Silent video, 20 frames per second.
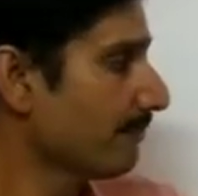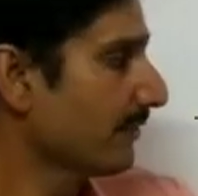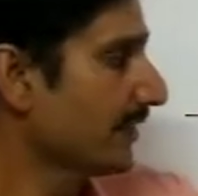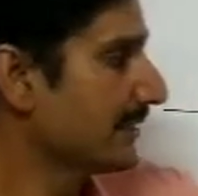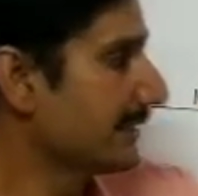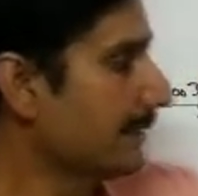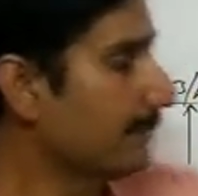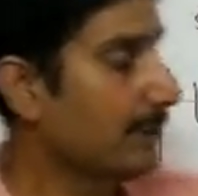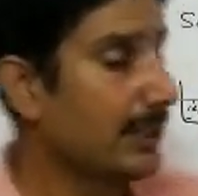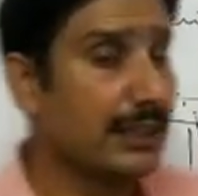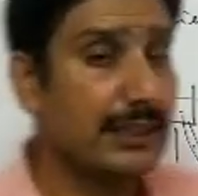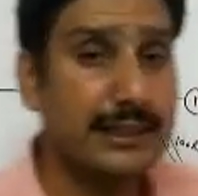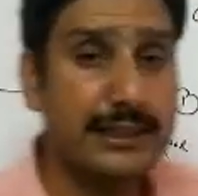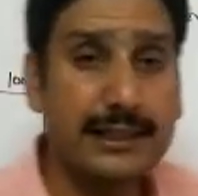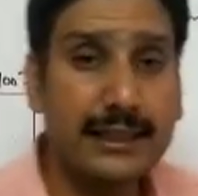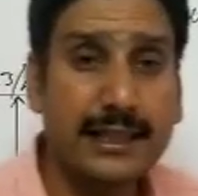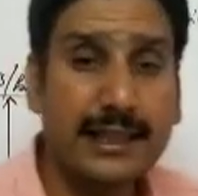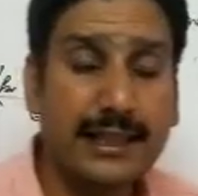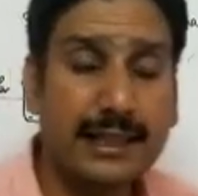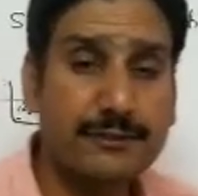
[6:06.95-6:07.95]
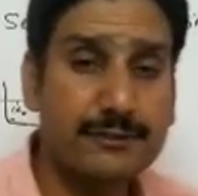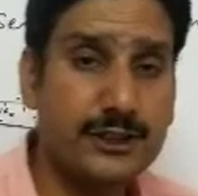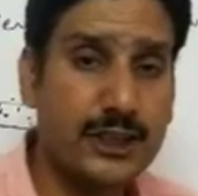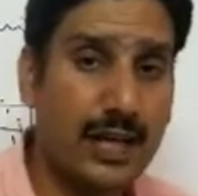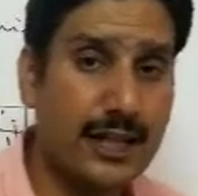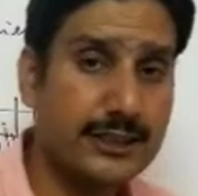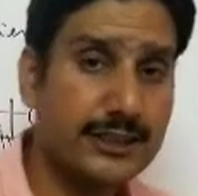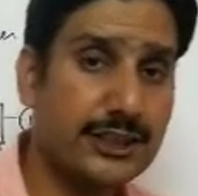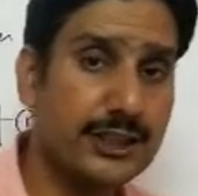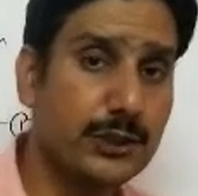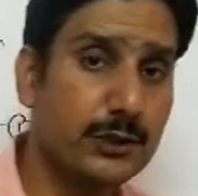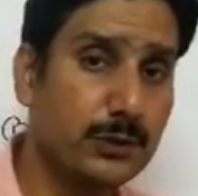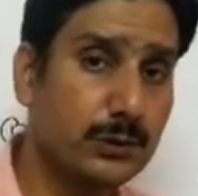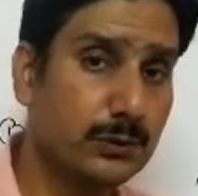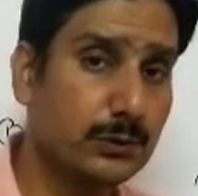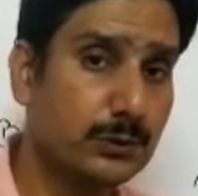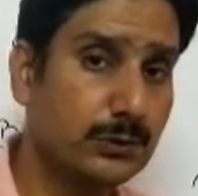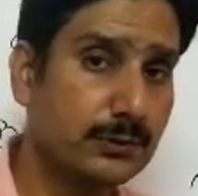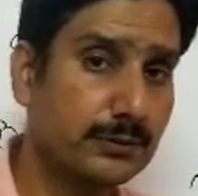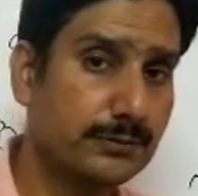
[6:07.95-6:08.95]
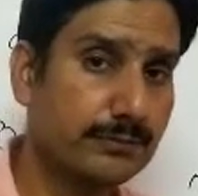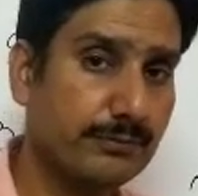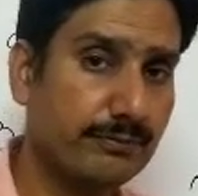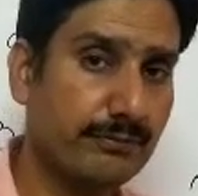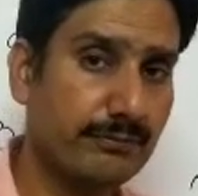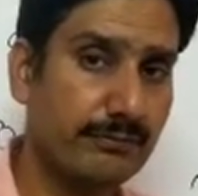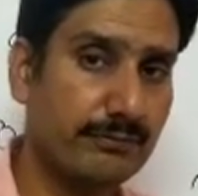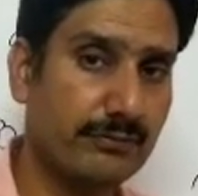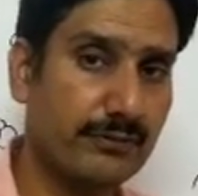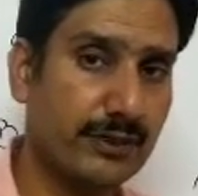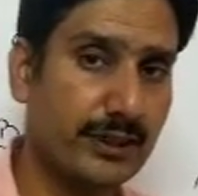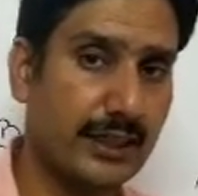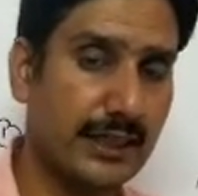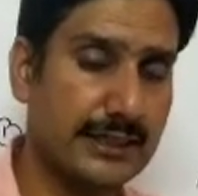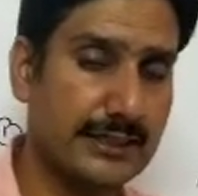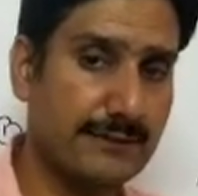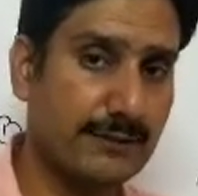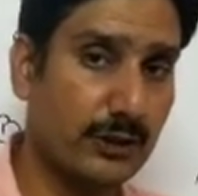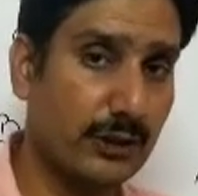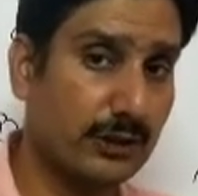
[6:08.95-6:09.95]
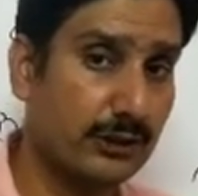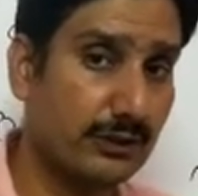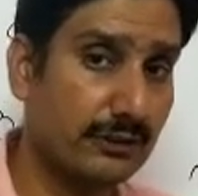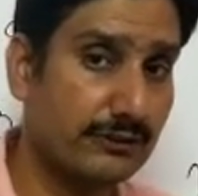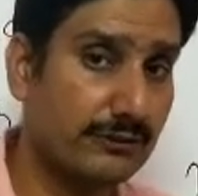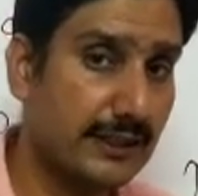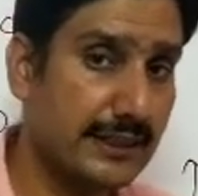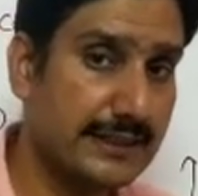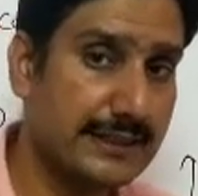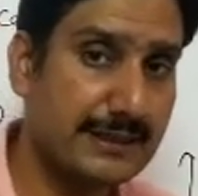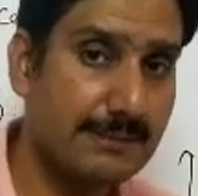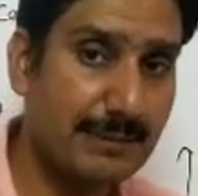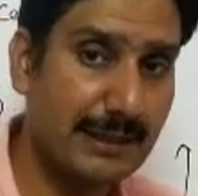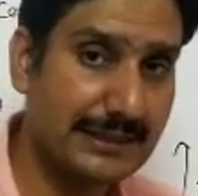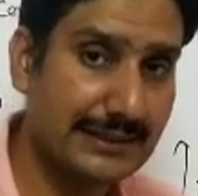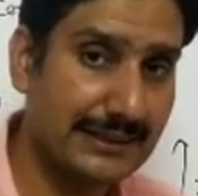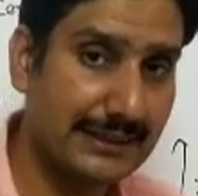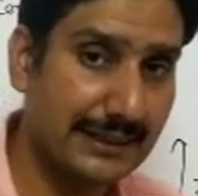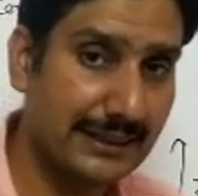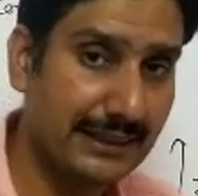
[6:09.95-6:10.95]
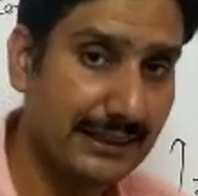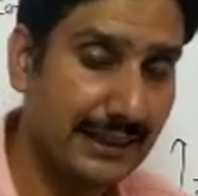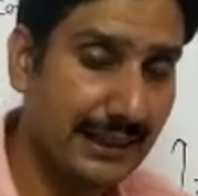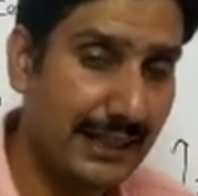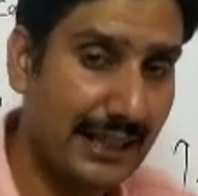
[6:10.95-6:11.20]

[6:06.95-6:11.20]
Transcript: Similarly, if charge Q is flowing through first capacitor,